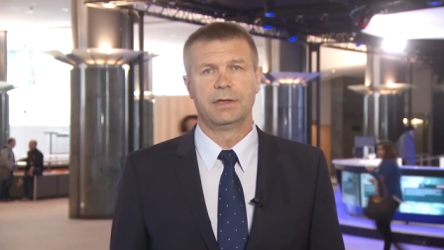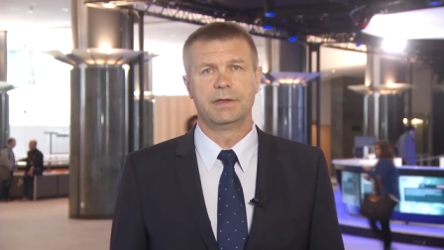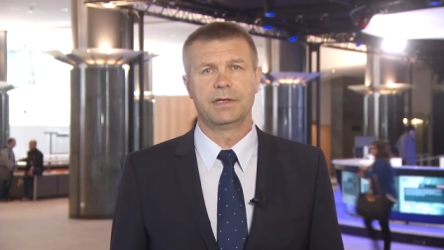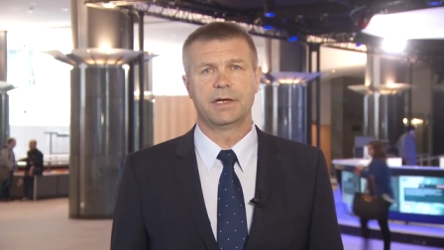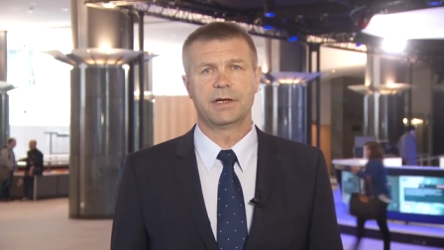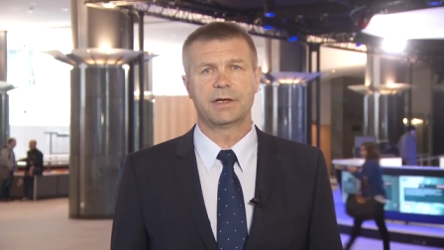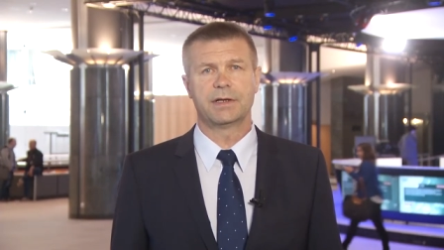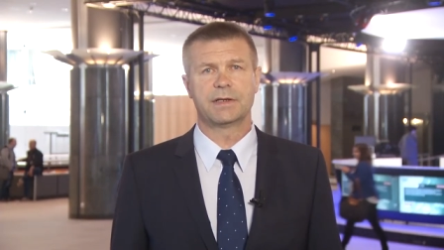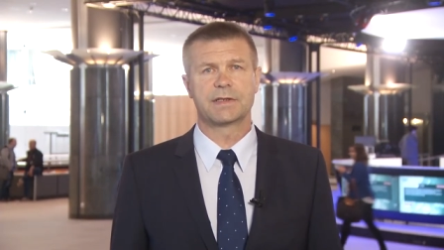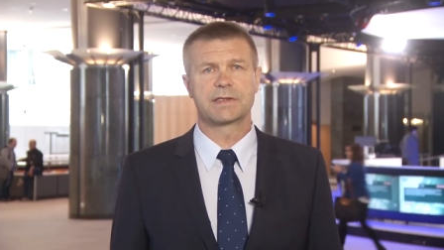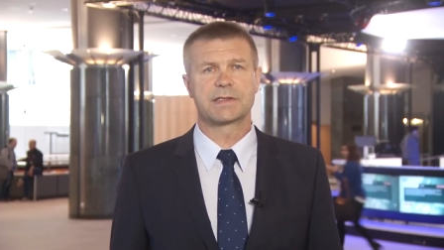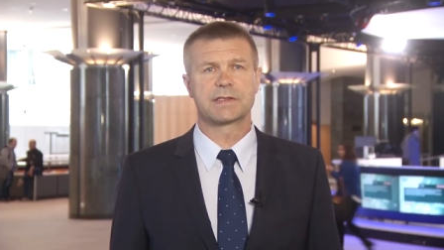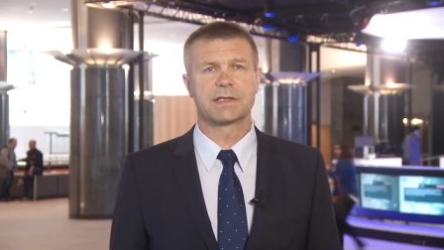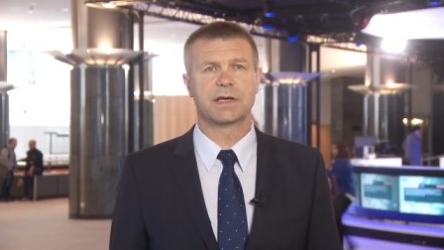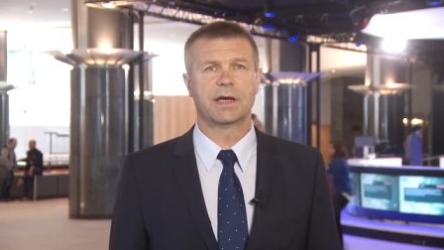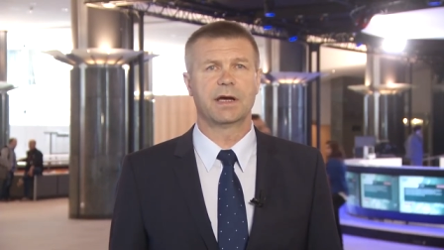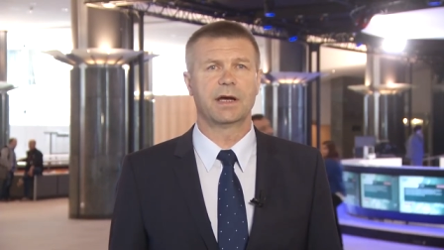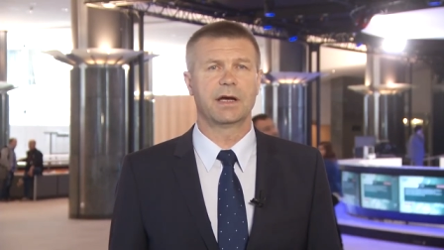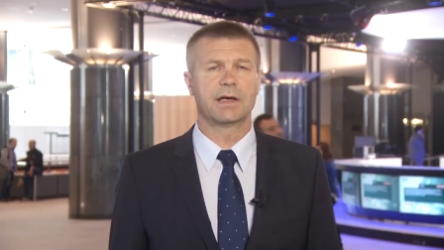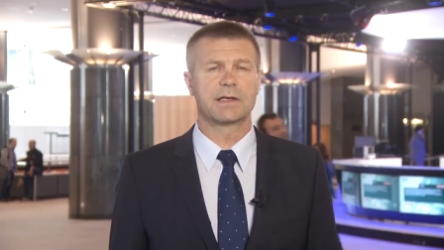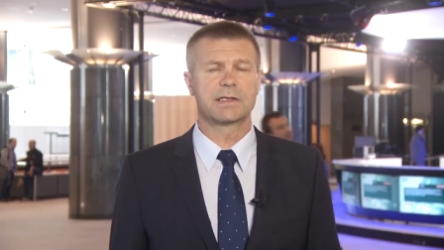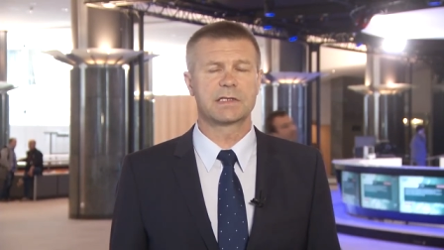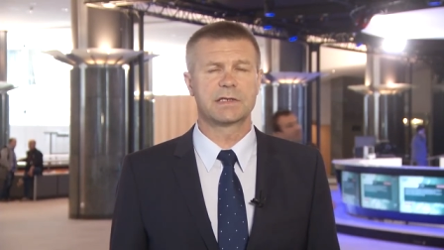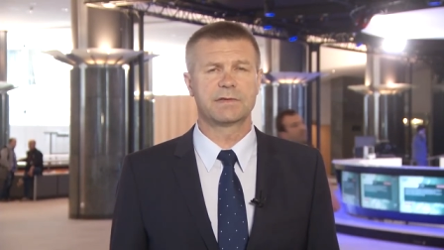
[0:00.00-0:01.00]
There is
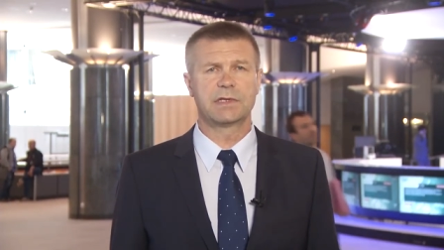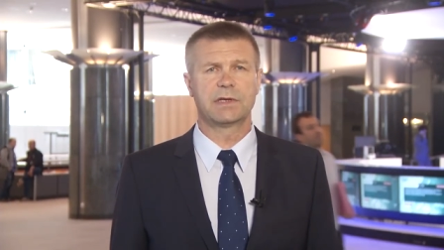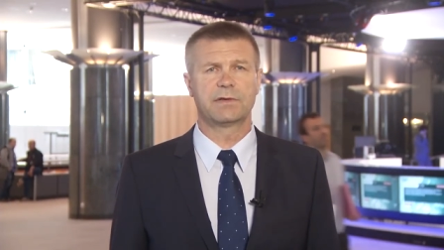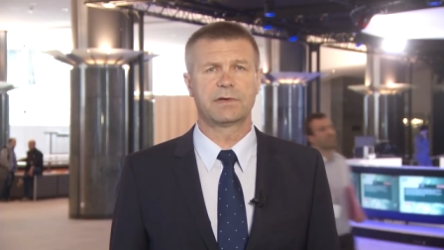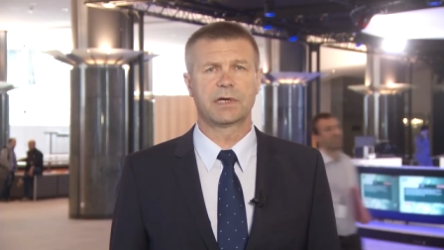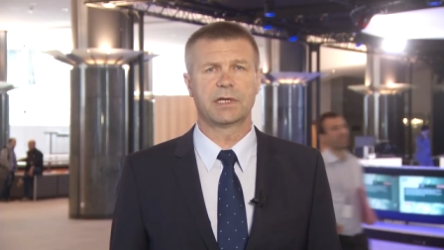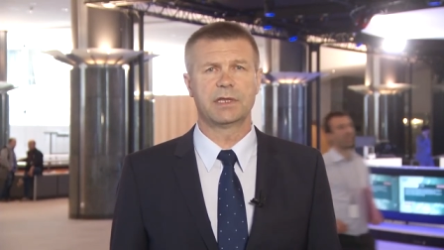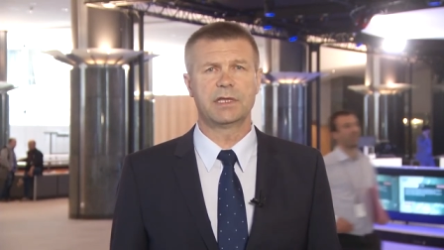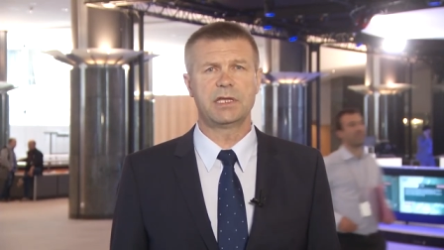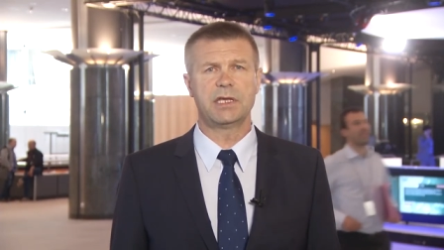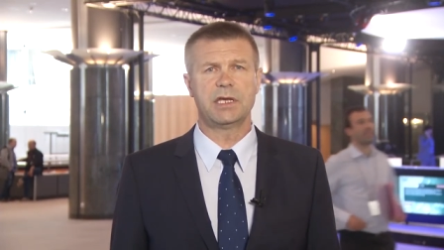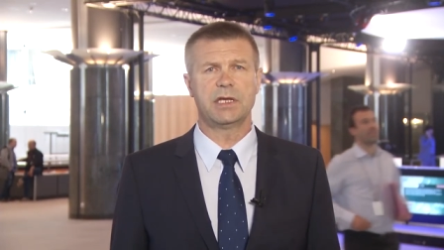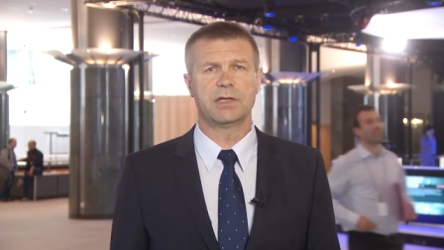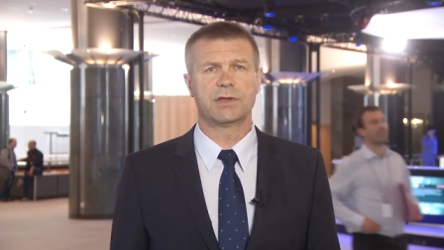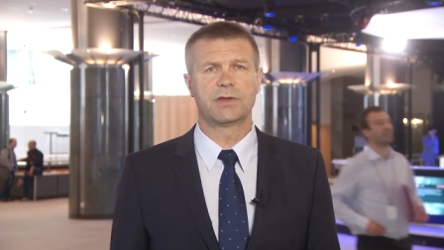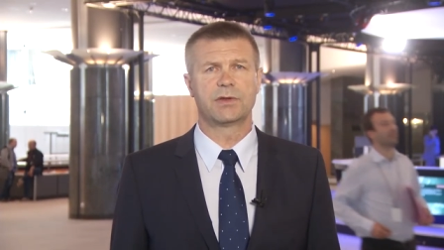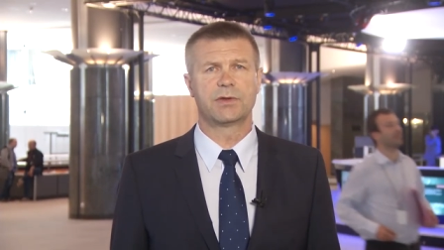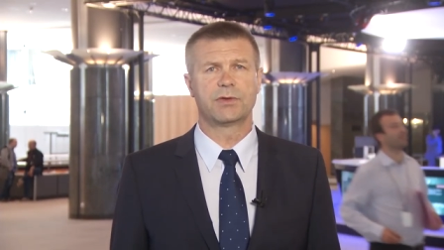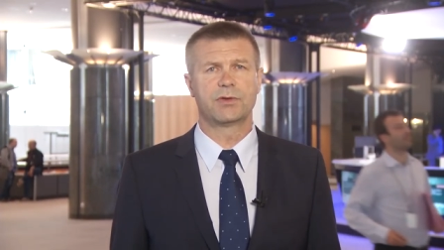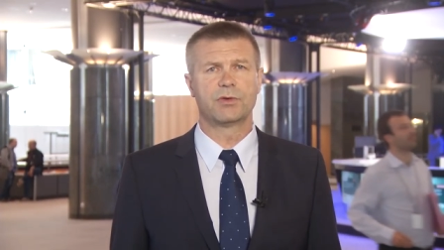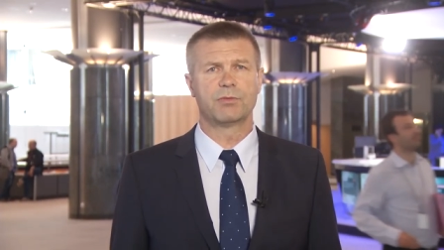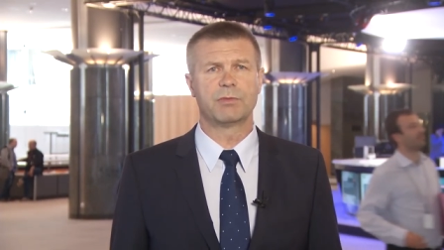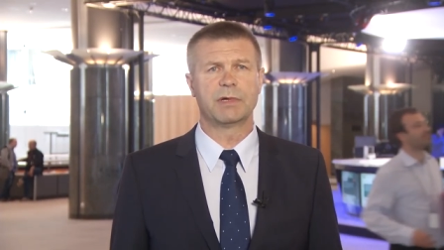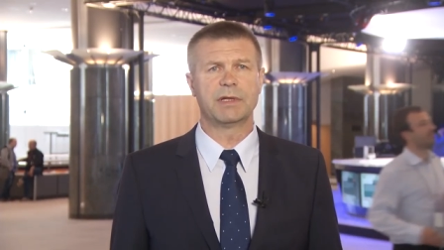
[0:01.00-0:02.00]
a significant need to